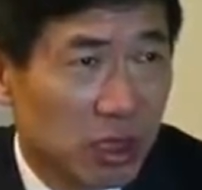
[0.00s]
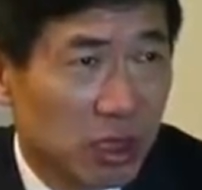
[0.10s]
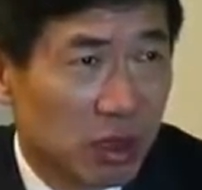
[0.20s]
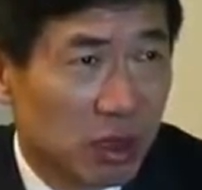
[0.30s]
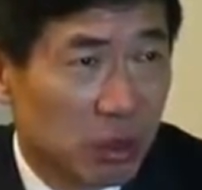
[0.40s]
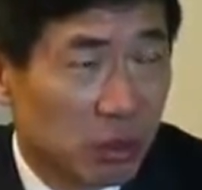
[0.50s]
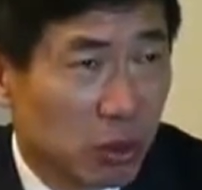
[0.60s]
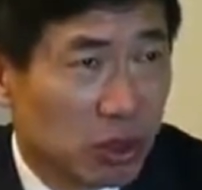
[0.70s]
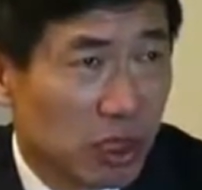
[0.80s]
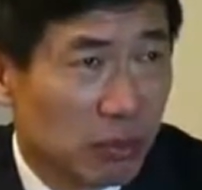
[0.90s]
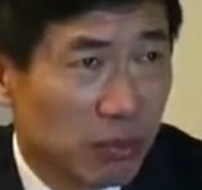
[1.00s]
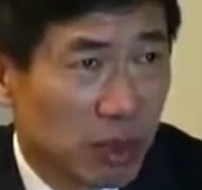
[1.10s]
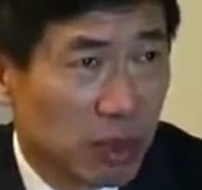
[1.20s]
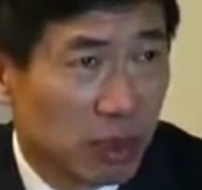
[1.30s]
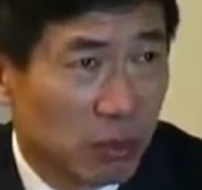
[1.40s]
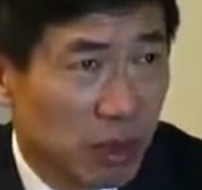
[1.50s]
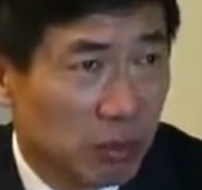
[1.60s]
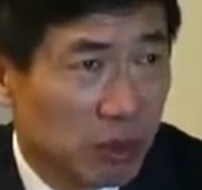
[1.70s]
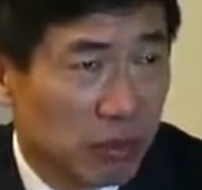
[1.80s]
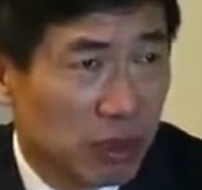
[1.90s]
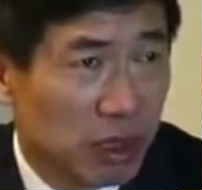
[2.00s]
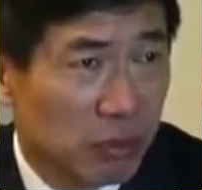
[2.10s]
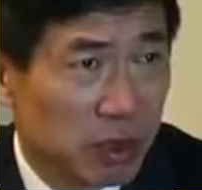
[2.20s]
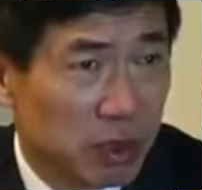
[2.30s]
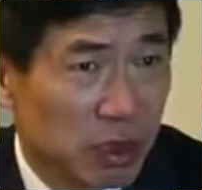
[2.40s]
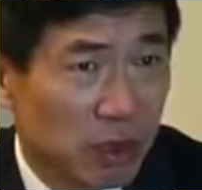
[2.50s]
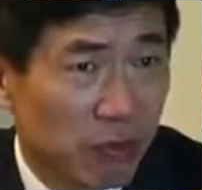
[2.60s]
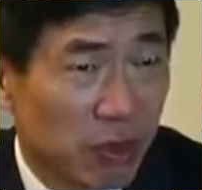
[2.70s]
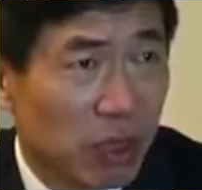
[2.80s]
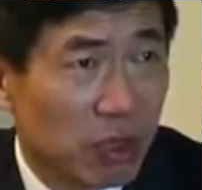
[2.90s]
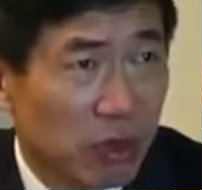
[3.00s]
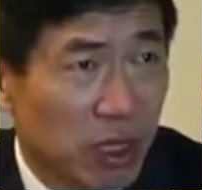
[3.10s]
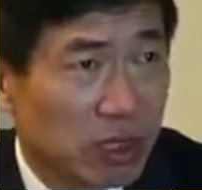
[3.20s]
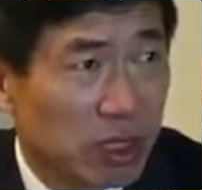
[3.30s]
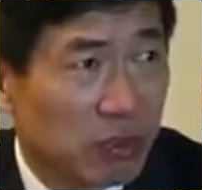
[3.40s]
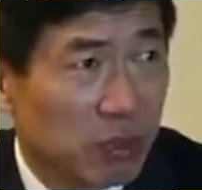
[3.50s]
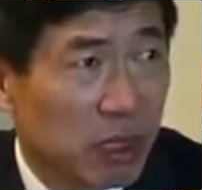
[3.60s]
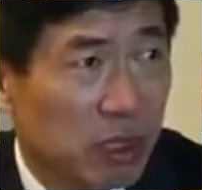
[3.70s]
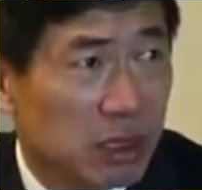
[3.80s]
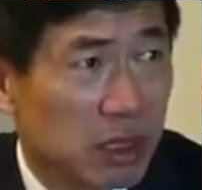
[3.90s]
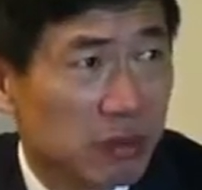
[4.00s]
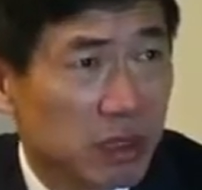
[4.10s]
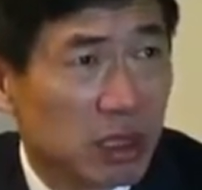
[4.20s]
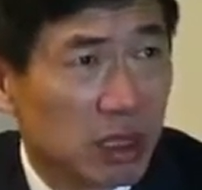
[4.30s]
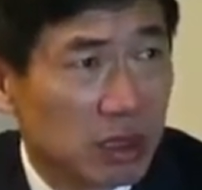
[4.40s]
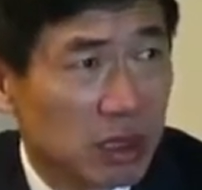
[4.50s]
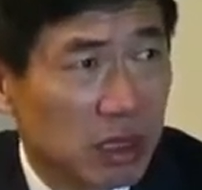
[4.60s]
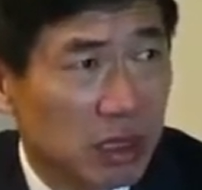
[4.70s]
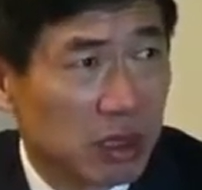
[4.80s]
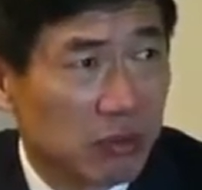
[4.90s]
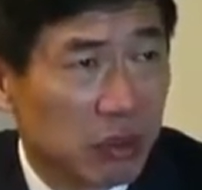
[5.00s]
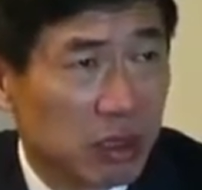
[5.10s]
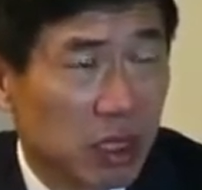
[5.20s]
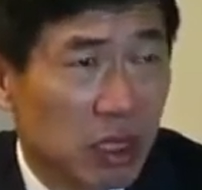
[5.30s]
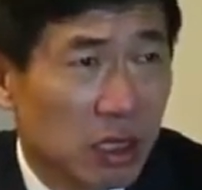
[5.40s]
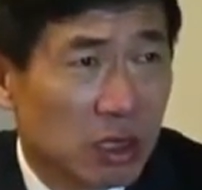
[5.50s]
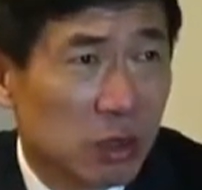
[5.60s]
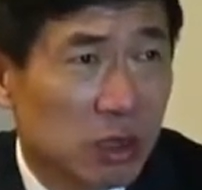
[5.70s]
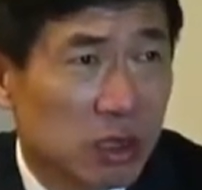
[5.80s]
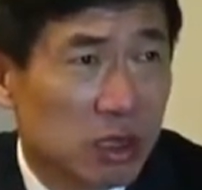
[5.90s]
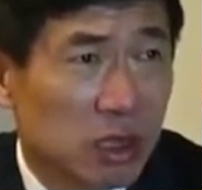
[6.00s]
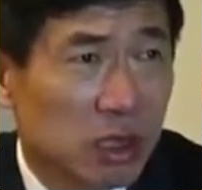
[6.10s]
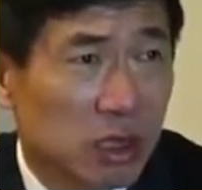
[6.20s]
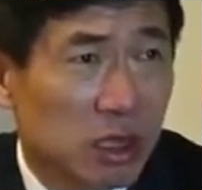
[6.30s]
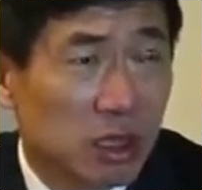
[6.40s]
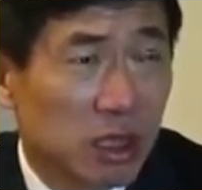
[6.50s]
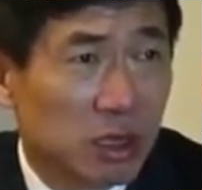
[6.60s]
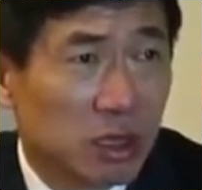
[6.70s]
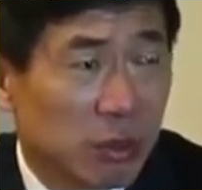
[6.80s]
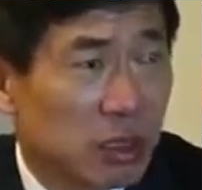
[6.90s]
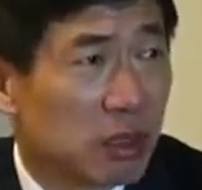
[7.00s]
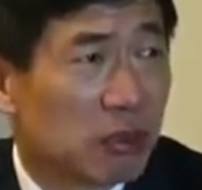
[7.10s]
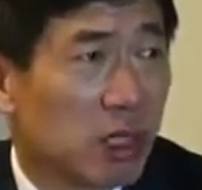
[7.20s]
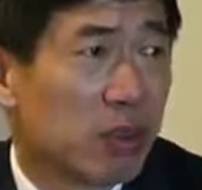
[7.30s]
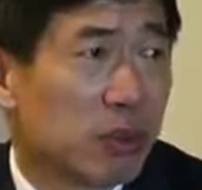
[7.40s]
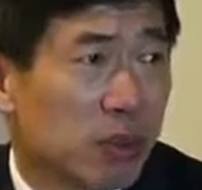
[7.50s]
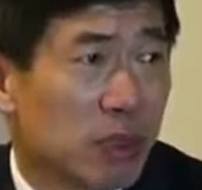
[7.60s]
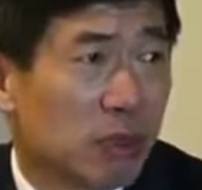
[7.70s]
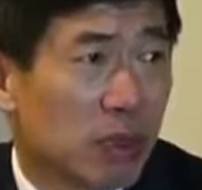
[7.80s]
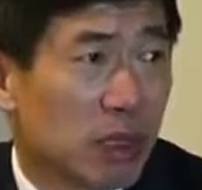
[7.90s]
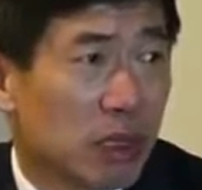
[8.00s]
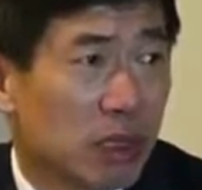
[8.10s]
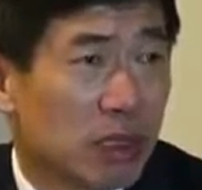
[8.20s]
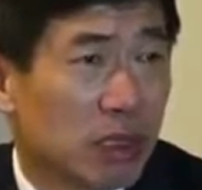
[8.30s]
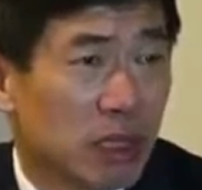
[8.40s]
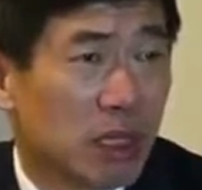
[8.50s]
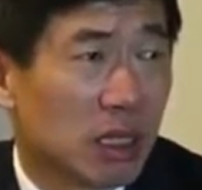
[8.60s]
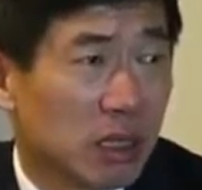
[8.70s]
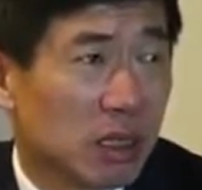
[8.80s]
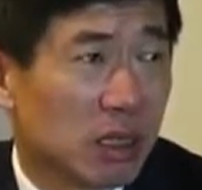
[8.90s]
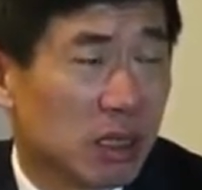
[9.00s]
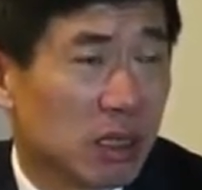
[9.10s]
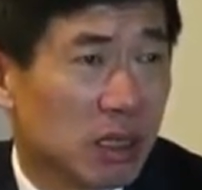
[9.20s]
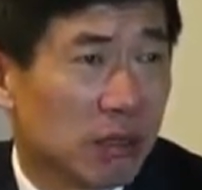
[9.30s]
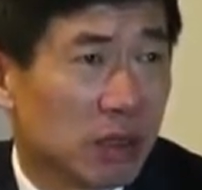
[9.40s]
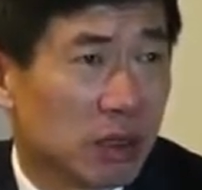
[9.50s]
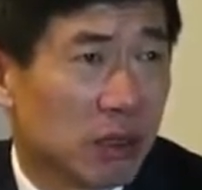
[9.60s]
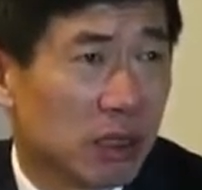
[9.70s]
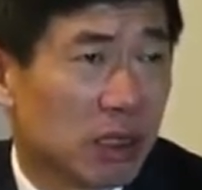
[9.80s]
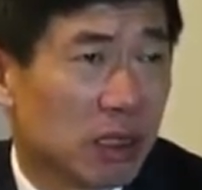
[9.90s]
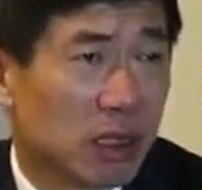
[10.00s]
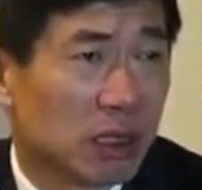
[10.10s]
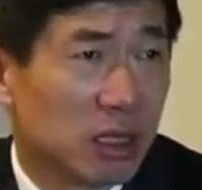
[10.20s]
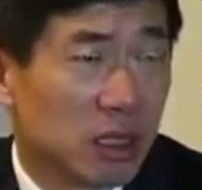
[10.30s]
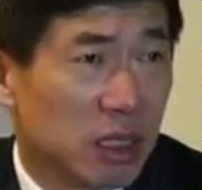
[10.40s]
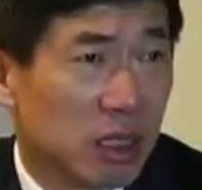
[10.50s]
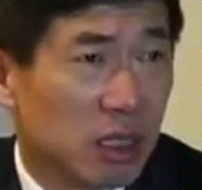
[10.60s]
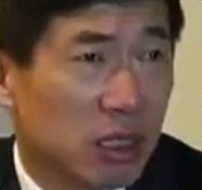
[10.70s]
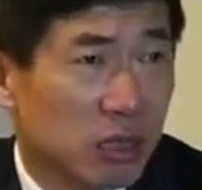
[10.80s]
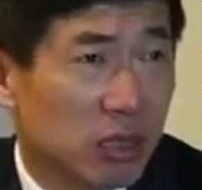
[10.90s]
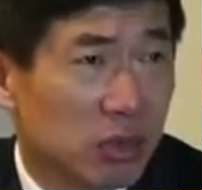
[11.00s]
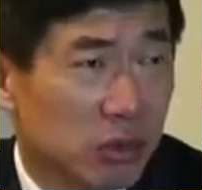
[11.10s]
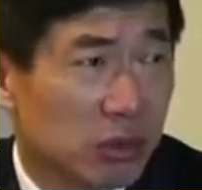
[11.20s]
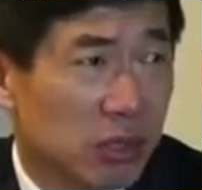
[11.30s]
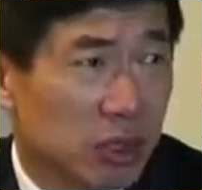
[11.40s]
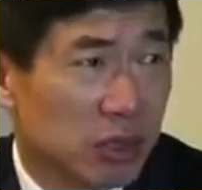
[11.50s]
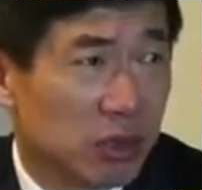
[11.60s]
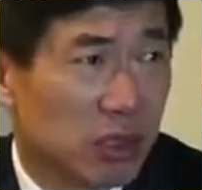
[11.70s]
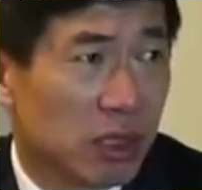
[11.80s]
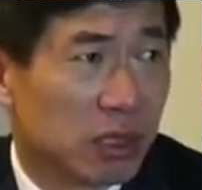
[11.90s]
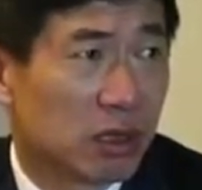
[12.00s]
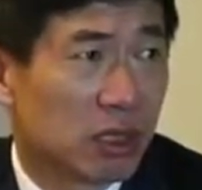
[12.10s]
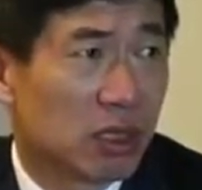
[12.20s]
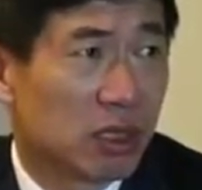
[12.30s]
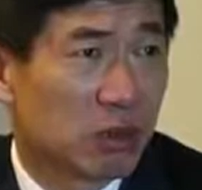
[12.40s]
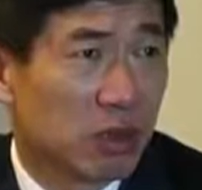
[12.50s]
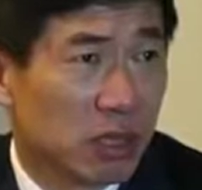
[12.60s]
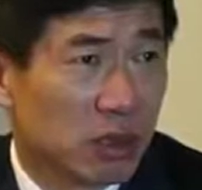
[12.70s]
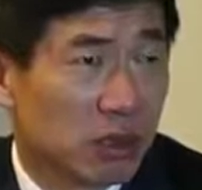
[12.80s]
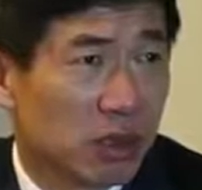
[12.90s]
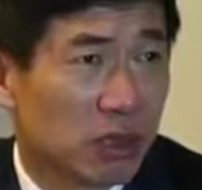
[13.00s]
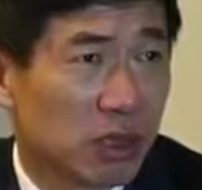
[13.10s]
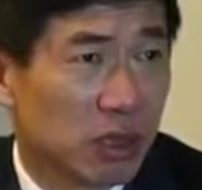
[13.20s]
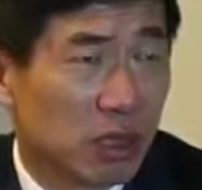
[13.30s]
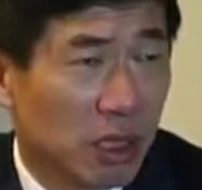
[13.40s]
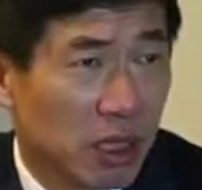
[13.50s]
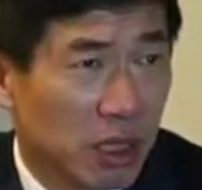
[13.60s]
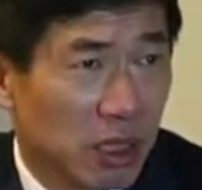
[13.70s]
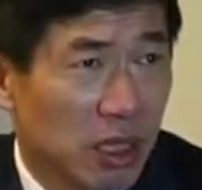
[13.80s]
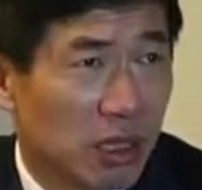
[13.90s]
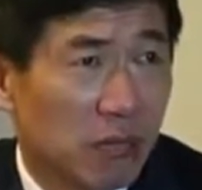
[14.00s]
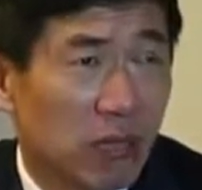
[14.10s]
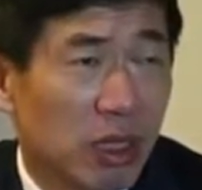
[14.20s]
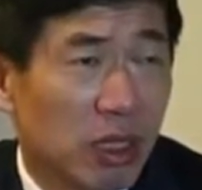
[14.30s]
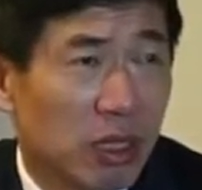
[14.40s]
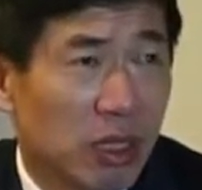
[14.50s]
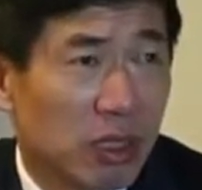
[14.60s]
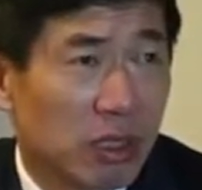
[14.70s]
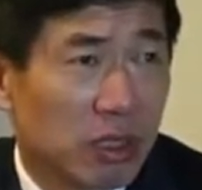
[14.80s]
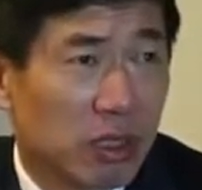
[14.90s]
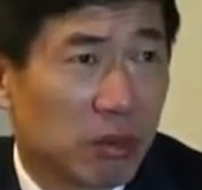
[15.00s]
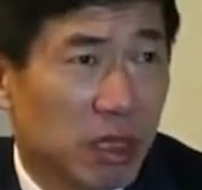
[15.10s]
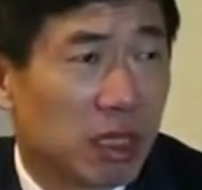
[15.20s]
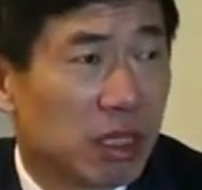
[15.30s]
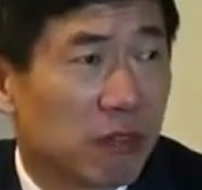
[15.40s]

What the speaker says: Muslim members of the community to access banking services outside and so forth. So we see the best of the hope that they can live and work together. And they used to do that, right? So they are now trying to, again, make an